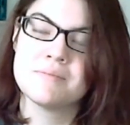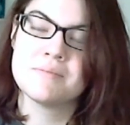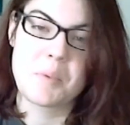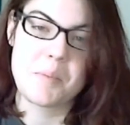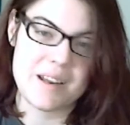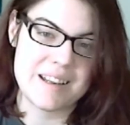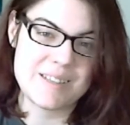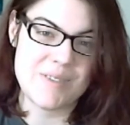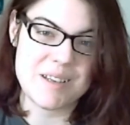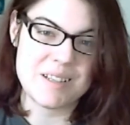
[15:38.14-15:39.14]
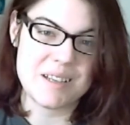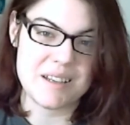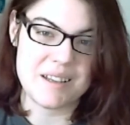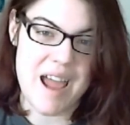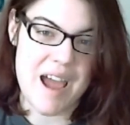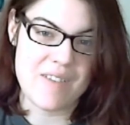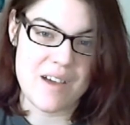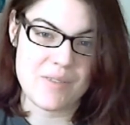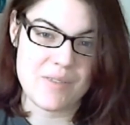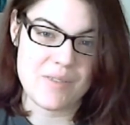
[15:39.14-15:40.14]
But it's fun to have
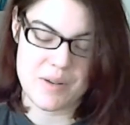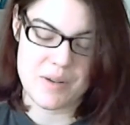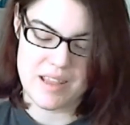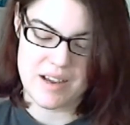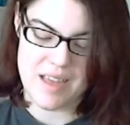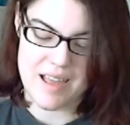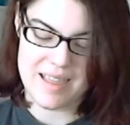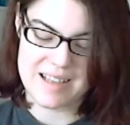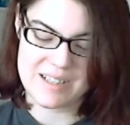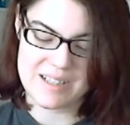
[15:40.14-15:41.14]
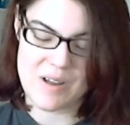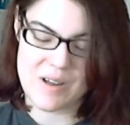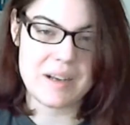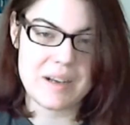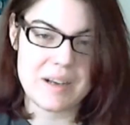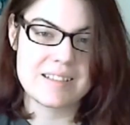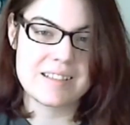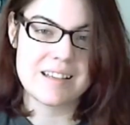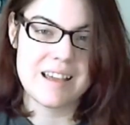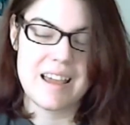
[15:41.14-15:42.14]
that footnote in there that lets you know what it
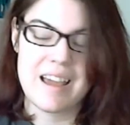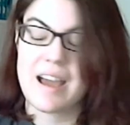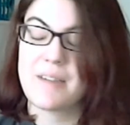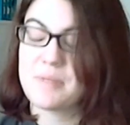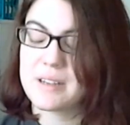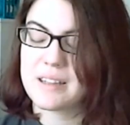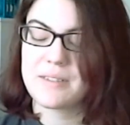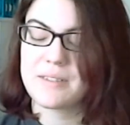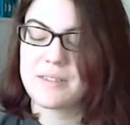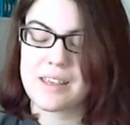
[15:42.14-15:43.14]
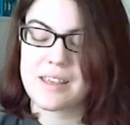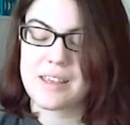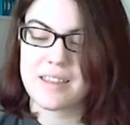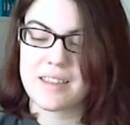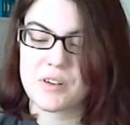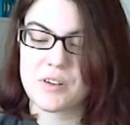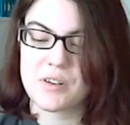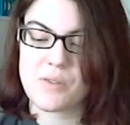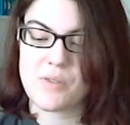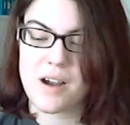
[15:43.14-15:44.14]
is. I really, really like the book
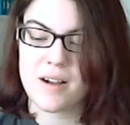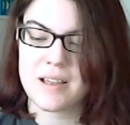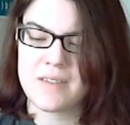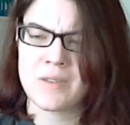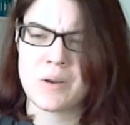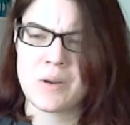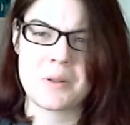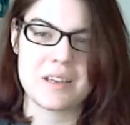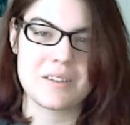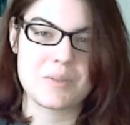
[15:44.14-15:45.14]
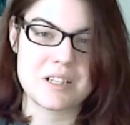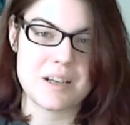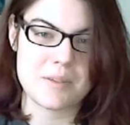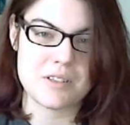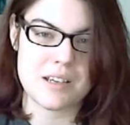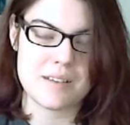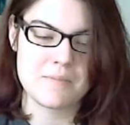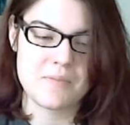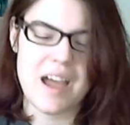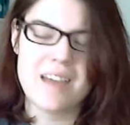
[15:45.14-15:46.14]
so far, even though I'm only three chapters in.
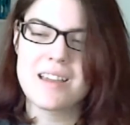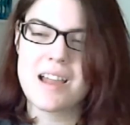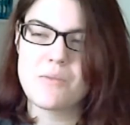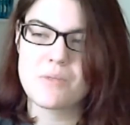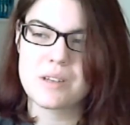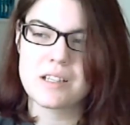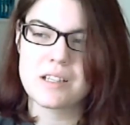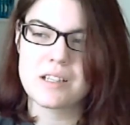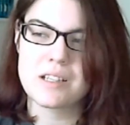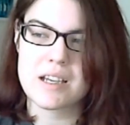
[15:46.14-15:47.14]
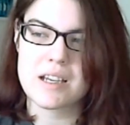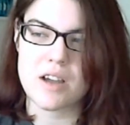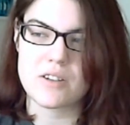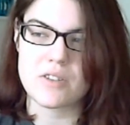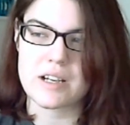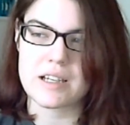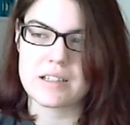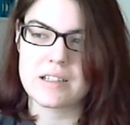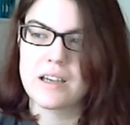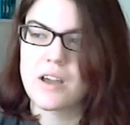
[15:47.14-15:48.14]
I really just like John
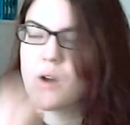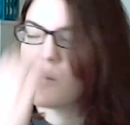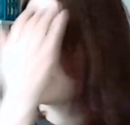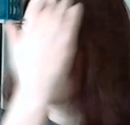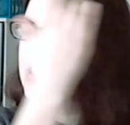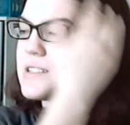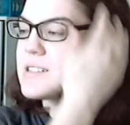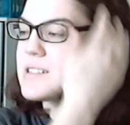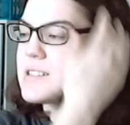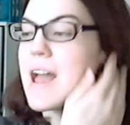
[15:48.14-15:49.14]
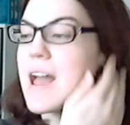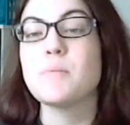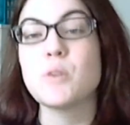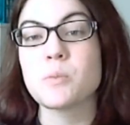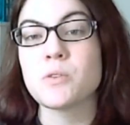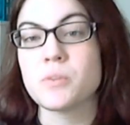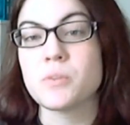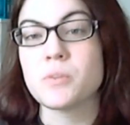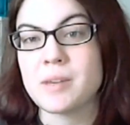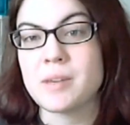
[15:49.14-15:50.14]
Green, which is abnormal for
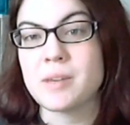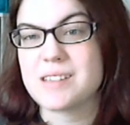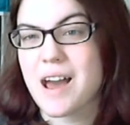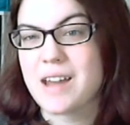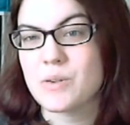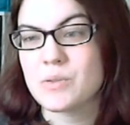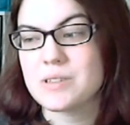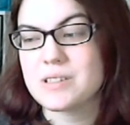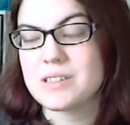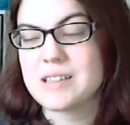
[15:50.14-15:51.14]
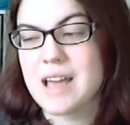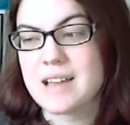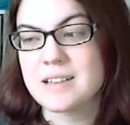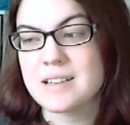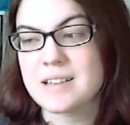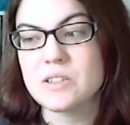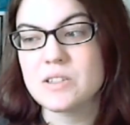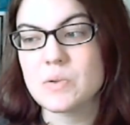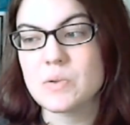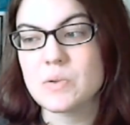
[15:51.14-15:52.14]
me because I don't tend
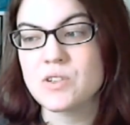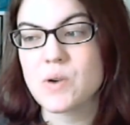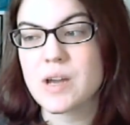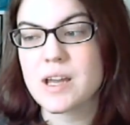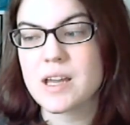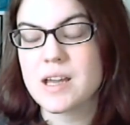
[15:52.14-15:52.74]
to enjoy